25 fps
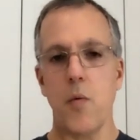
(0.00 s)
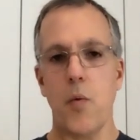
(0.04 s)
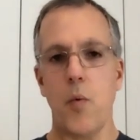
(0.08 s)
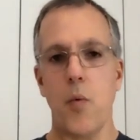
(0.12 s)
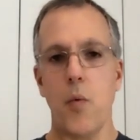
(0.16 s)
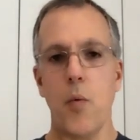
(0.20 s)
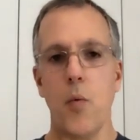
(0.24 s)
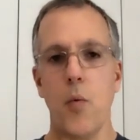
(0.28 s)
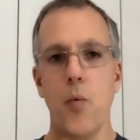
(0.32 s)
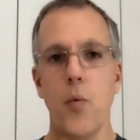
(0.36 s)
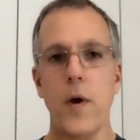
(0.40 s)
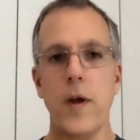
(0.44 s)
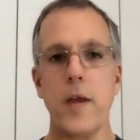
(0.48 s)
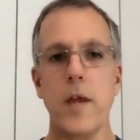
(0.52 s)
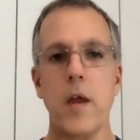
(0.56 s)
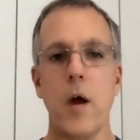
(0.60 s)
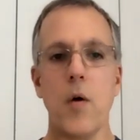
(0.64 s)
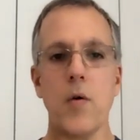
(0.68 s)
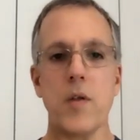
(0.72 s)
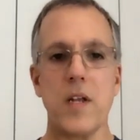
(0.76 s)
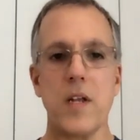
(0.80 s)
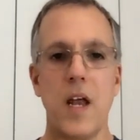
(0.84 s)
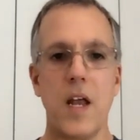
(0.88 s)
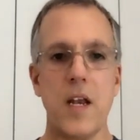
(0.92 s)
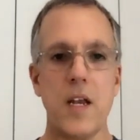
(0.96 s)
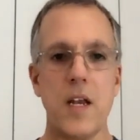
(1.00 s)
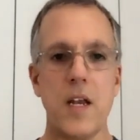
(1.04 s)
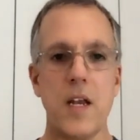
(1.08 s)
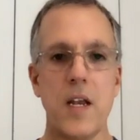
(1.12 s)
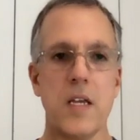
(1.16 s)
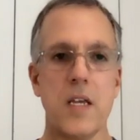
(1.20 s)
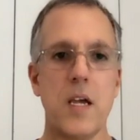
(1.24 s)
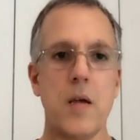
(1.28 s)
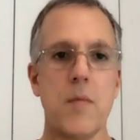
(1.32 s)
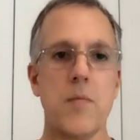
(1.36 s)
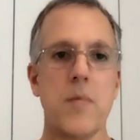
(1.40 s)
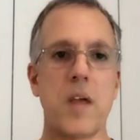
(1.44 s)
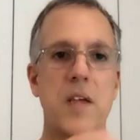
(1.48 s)
we know that any
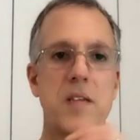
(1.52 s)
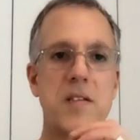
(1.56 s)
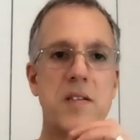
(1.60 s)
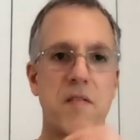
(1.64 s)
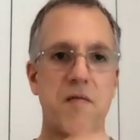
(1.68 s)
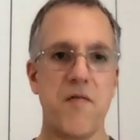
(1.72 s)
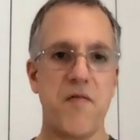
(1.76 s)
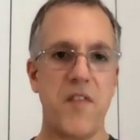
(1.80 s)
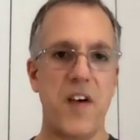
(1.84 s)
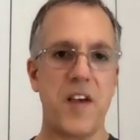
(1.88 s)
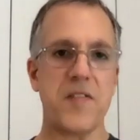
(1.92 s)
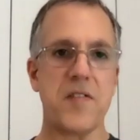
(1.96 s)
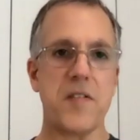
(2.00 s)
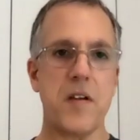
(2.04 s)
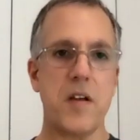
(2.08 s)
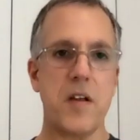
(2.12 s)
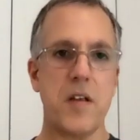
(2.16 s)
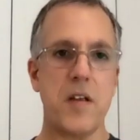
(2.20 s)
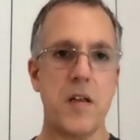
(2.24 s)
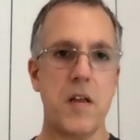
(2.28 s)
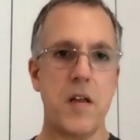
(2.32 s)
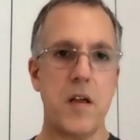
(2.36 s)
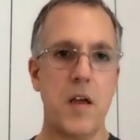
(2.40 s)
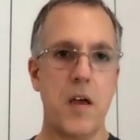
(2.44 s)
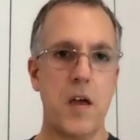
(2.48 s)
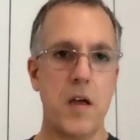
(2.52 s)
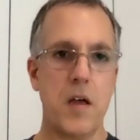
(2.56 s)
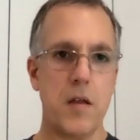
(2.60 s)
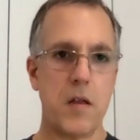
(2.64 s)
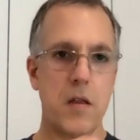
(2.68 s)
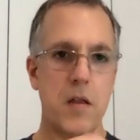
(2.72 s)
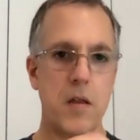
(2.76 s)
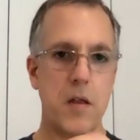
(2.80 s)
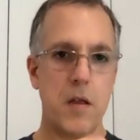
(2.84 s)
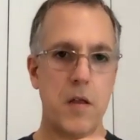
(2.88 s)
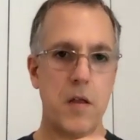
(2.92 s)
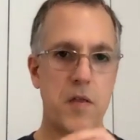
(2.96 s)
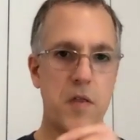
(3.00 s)
team that's investing
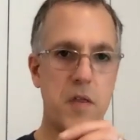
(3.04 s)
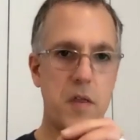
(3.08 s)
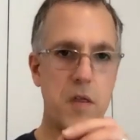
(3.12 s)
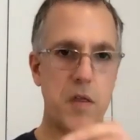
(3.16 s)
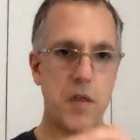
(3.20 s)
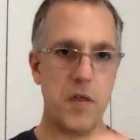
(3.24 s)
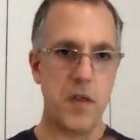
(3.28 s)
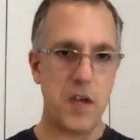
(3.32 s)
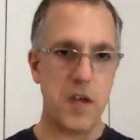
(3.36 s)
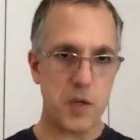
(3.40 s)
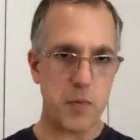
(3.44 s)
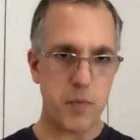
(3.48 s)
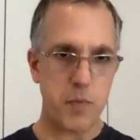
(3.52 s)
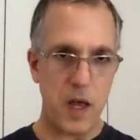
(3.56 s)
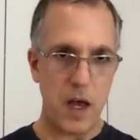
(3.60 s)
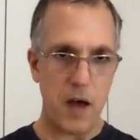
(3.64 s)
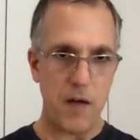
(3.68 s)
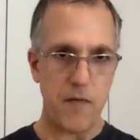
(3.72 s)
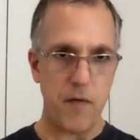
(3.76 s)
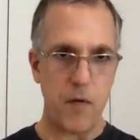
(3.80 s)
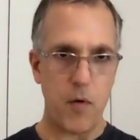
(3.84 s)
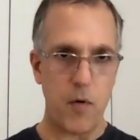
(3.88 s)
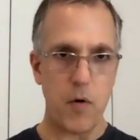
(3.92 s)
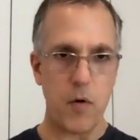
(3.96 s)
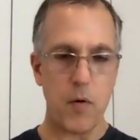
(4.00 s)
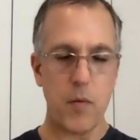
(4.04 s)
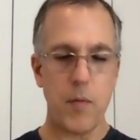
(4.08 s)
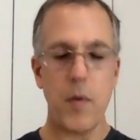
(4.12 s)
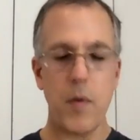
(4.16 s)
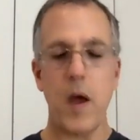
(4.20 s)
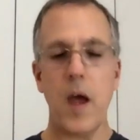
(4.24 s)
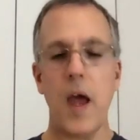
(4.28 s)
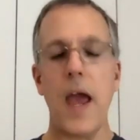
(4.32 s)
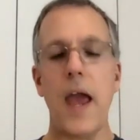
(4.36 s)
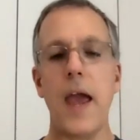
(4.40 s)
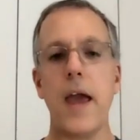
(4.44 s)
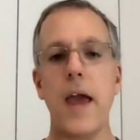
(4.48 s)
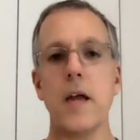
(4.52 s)
in this platform
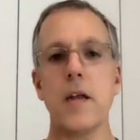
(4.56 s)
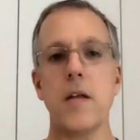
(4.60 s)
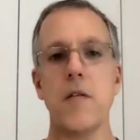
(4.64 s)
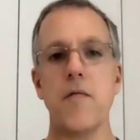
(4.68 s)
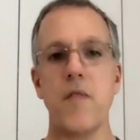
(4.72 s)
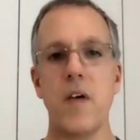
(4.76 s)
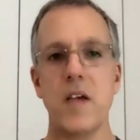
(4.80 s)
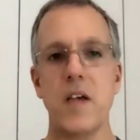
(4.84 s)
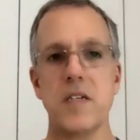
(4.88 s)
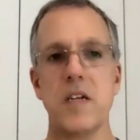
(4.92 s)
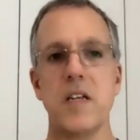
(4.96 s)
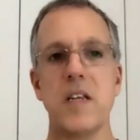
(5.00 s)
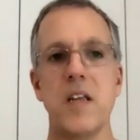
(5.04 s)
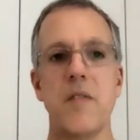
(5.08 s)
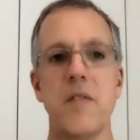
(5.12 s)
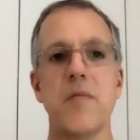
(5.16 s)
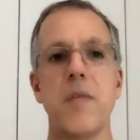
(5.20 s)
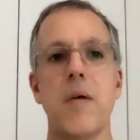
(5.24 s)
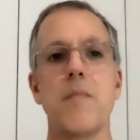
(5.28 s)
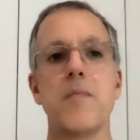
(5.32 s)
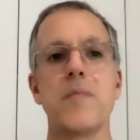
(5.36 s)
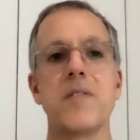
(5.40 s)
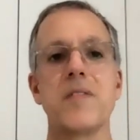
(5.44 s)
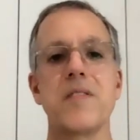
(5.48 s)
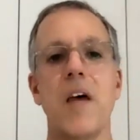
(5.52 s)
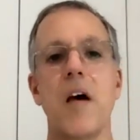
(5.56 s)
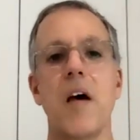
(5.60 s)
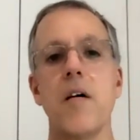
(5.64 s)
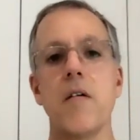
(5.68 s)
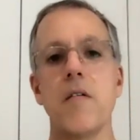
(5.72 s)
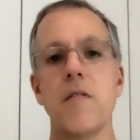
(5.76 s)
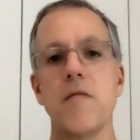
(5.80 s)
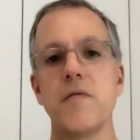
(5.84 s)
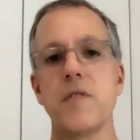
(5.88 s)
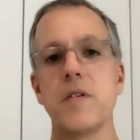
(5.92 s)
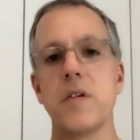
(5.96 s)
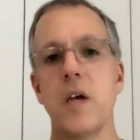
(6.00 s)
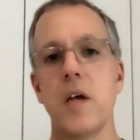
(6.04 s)
and investing in
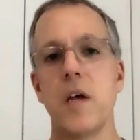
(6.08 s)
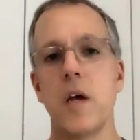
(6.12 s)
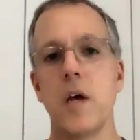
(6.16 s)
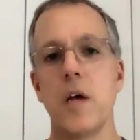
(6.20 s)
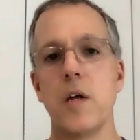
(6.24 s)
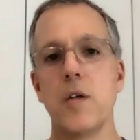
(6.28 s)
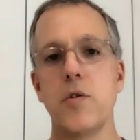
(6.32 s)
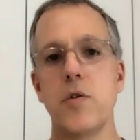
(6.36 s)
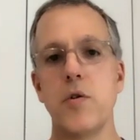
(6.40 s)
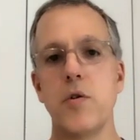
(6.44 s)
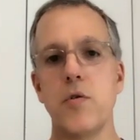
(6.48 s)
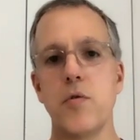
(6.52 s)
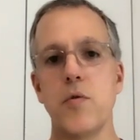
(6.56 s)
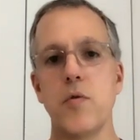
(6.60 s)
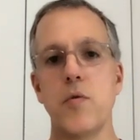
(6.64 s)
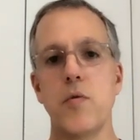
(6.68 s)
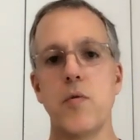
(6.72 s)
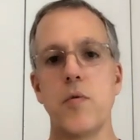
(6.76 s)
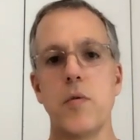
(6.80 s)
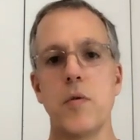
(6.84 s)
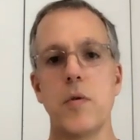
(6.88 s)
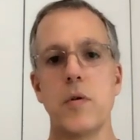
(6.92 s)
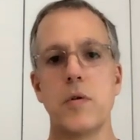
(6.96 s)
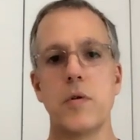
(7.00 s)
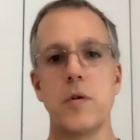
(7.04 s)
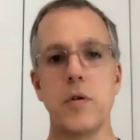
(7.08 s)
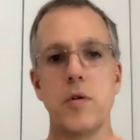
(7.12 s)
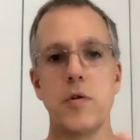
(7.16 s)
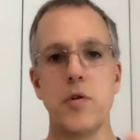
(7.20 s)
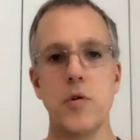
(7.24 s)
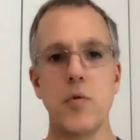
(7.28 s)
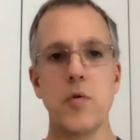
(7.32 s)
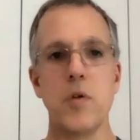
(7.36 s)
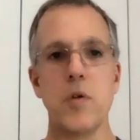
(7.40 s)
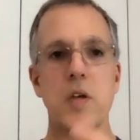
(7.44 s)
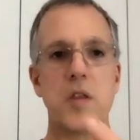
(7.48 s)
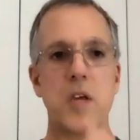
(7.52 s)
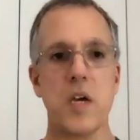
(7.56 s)
themselves to
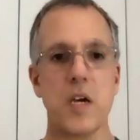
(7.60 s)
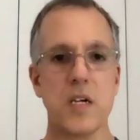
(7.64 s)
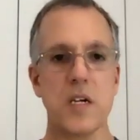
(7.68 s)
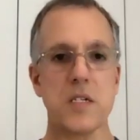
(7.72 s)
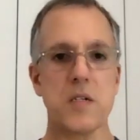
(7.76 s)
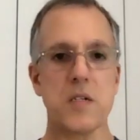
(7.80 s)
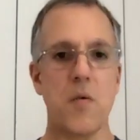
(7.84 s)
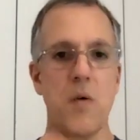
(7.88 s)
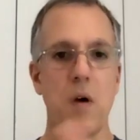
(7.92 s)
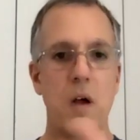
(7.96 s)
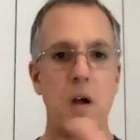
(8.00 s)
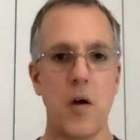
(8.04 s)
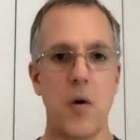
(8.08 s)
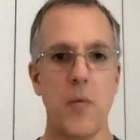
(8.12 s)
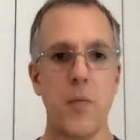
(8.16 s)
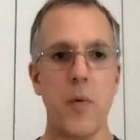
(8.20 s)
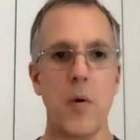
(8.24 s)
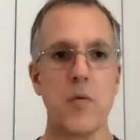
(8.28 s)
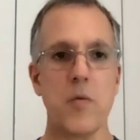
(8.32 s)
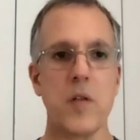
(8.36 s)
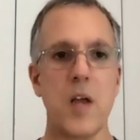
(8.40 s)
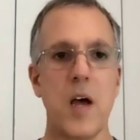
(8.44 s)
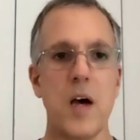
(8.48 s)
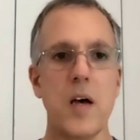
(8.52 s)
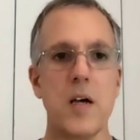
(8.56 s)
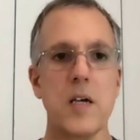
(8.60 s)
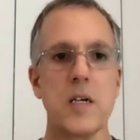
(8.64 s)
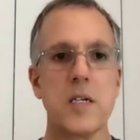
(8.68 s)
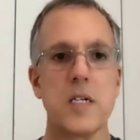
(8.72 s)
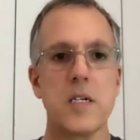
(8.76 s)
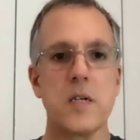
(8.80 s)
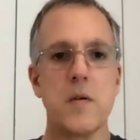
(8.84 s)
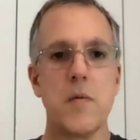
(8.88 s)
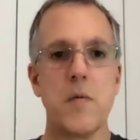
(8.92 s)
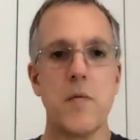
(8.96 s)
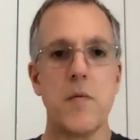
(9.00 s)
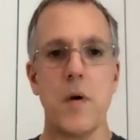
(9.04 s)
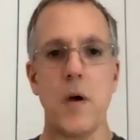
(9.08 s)
do the things that Ylopo
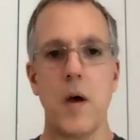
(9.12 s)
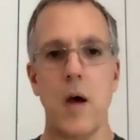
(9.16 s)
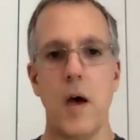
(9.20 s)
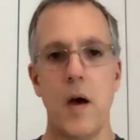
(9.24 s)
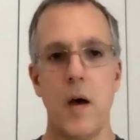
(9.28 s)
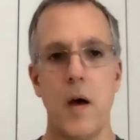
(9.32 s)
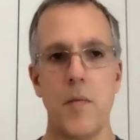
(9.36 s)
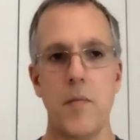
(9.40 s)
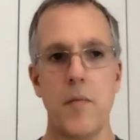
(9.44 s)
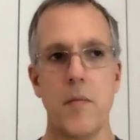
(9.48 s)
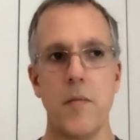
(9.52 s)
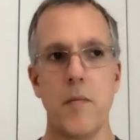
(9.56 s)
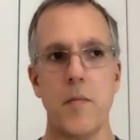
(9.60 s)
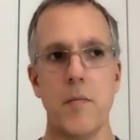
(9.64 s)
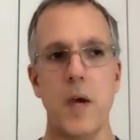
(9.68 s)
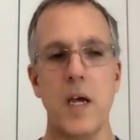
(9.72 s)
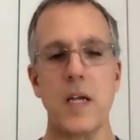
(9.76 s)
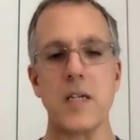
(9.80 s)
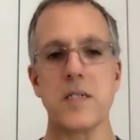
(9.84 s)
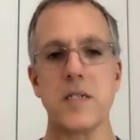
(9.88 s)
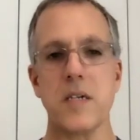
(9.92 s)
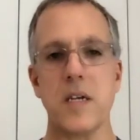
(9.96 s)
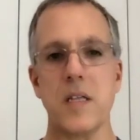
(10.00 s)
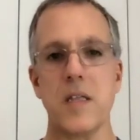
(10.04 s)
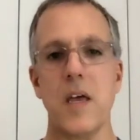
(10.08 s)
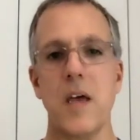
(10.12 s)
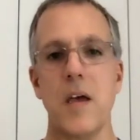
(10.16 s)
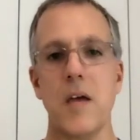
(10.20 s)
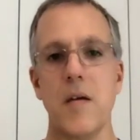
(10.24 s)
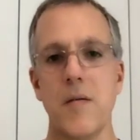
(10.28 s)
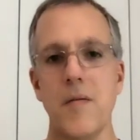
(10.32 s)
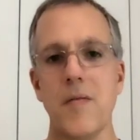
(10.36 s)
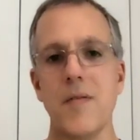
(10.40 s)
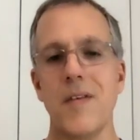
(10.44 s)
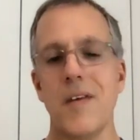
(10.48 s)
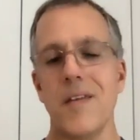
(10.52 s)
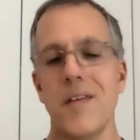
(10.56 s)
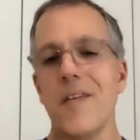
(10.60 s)
does means that
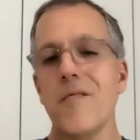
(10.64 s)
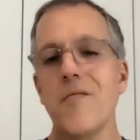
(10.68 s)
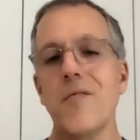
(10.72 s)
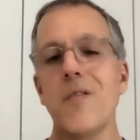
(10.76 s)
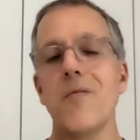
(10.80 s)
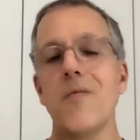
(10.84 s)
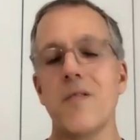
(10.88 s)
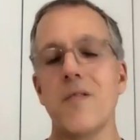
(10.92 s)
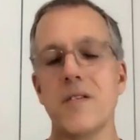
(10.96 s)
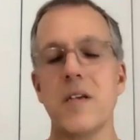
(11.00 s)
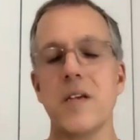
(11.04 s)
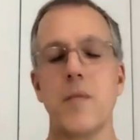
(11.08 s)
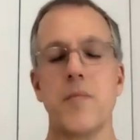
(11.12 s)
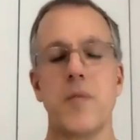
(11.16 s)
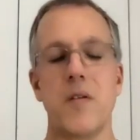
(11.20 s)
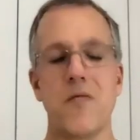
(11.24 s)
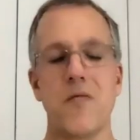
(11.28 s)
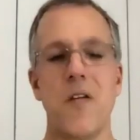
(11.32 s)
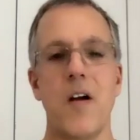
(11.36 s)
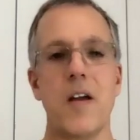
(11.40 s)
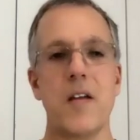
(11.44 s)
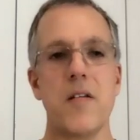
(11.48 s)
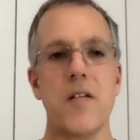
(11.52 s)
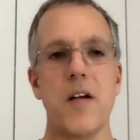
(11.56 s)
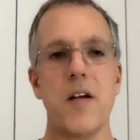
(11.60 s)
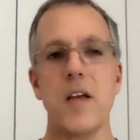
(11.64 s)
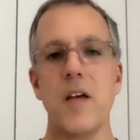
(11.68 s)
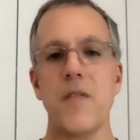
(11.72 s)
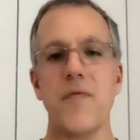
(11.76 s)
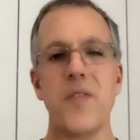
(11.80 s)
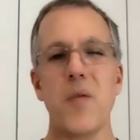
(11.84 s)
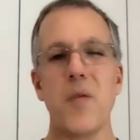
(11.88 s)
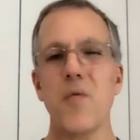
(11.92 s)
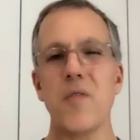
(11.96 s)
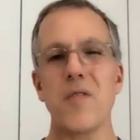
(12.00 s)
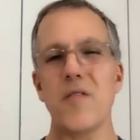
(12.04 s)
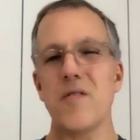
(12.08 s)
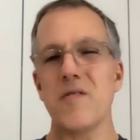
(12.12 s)
they're doing something right, right? If they
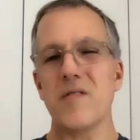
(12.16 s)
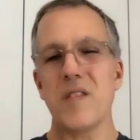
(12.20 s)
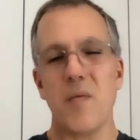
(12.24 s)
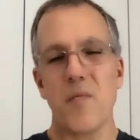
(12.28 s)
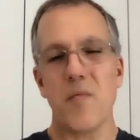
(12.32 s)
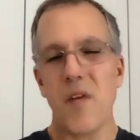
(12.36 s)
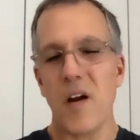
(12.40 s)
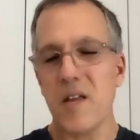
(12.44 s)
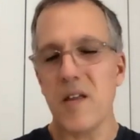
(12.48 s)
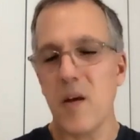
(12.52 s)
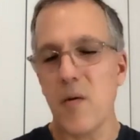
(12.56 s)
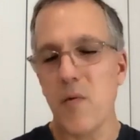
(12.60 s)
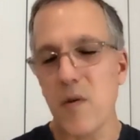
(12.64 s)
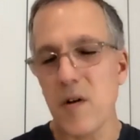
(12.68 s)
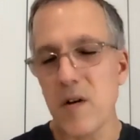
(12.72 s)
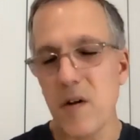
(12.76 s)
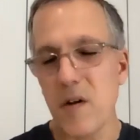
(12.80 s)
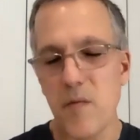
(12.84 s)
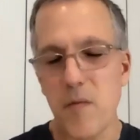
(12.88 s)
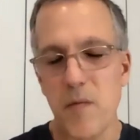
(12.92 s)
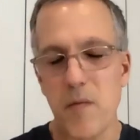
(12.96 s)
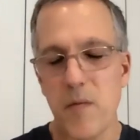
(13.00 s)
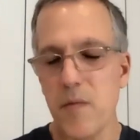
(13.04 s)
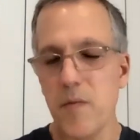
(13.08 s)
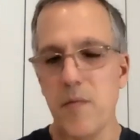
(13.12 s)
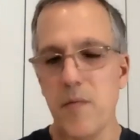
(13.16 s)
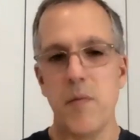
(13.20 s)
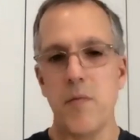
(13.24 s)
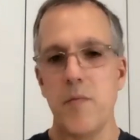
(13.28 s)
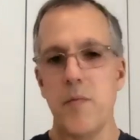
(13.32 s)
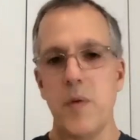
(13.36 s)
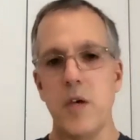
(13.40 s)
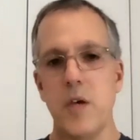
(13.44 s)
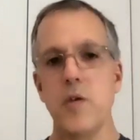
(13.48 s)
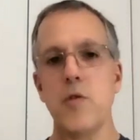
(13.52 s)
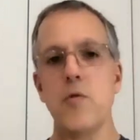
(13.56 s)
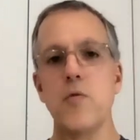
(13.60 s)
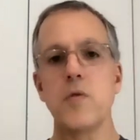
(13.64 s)
weren't doing something right, they wouldn't
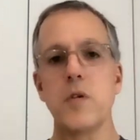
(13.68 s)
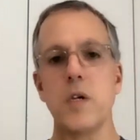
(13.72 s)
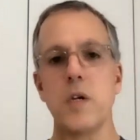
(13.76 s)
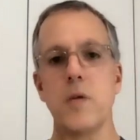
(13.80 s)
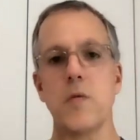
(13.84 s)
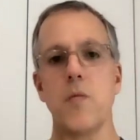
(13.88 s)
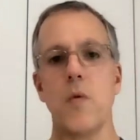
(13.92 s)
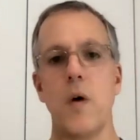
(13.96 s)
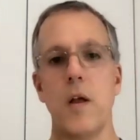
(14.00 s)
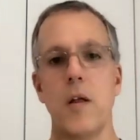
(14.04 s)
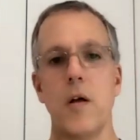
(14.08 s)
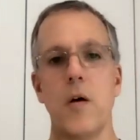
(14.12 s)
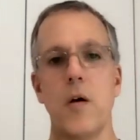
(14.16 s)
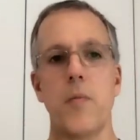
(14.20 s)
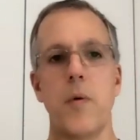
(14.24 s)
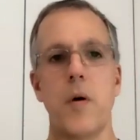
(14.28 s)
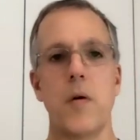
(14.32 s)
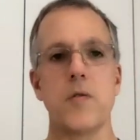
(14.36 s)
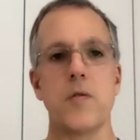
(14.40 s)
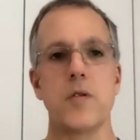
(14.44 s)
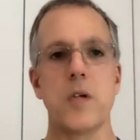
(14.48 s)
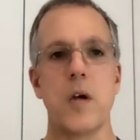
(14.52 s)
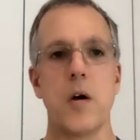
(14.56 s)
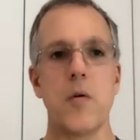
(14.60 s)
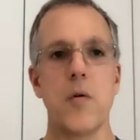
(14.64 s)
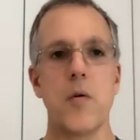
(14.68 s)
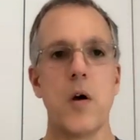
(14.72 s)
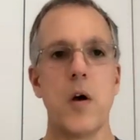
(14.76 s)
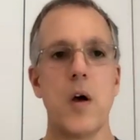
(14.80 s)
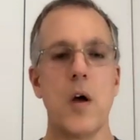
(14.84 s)
be using Ylopo. So